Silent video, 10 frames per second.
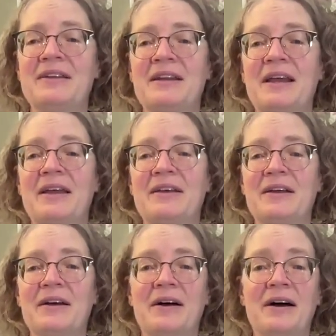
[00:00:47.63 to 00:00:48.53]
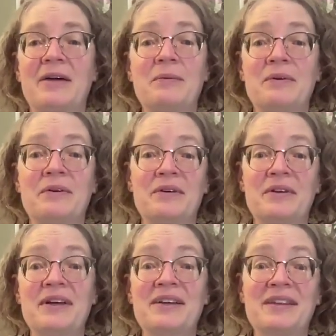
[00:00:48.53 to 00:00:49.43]
then I will
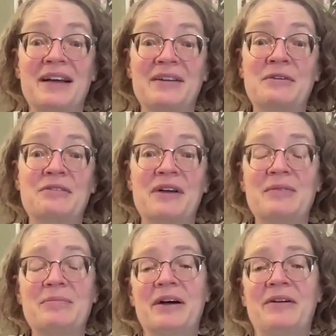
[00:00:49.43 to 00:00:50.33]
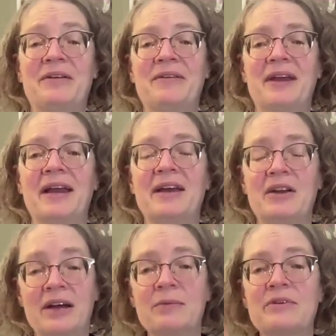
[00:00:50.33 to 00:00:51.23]
click that little red bell
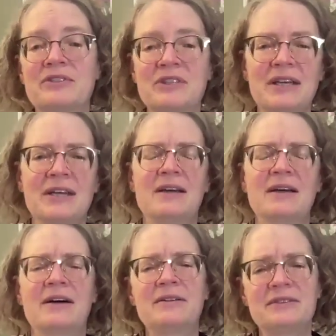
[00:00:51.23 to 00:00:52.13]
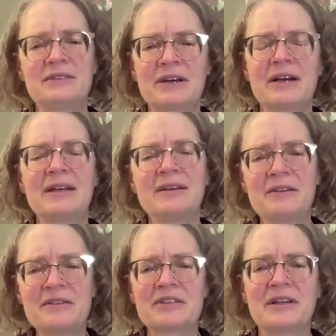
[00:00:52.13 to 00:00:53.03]
and I will see a tiny
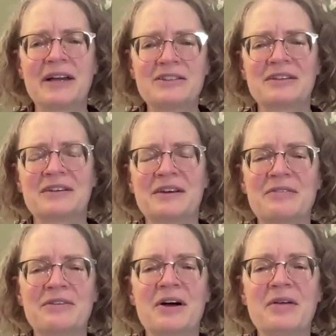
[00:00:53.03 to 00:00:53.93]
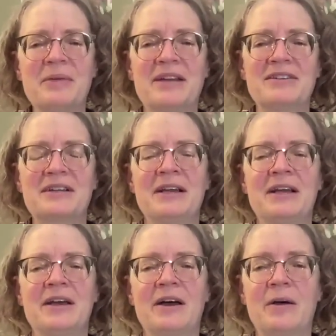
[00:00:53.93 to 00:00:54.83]
little selection of comments
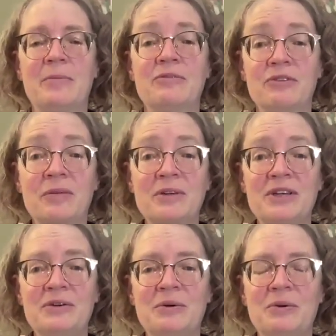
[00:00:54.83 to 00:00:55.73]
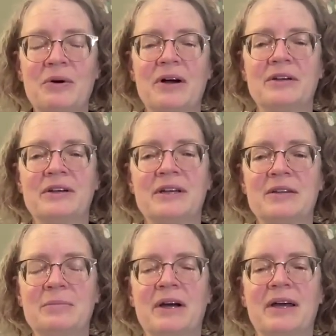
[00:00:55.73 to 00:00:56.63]
from you
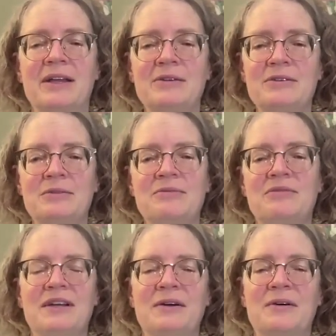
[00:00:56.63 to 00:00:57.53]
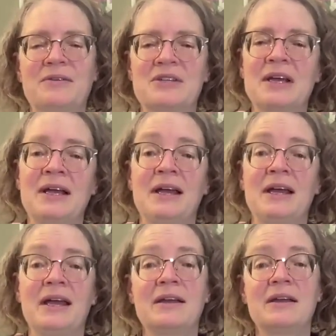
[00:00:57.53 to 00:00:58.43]
underneath my YouTube videos.
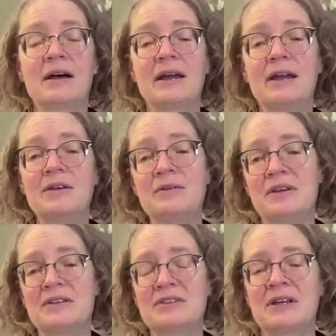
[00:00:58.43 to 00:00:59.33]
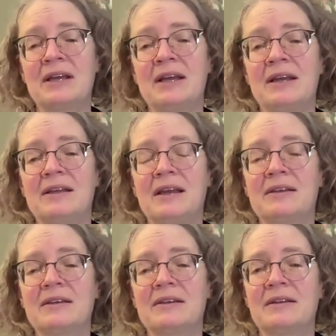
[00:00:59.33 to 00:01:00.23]
And I noticed
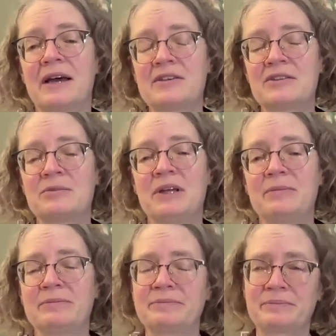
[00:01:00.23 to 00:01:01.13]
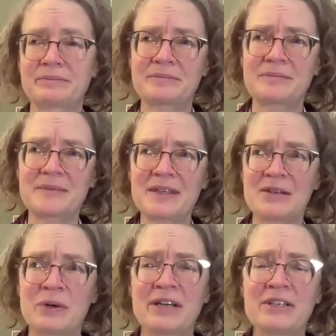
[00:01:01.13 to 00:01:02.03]
that last week
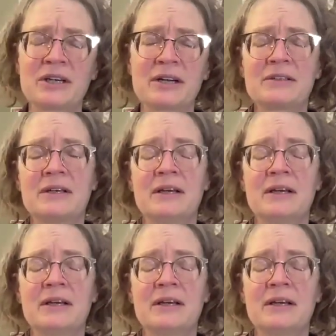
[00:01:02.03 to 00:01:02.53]
when I checked,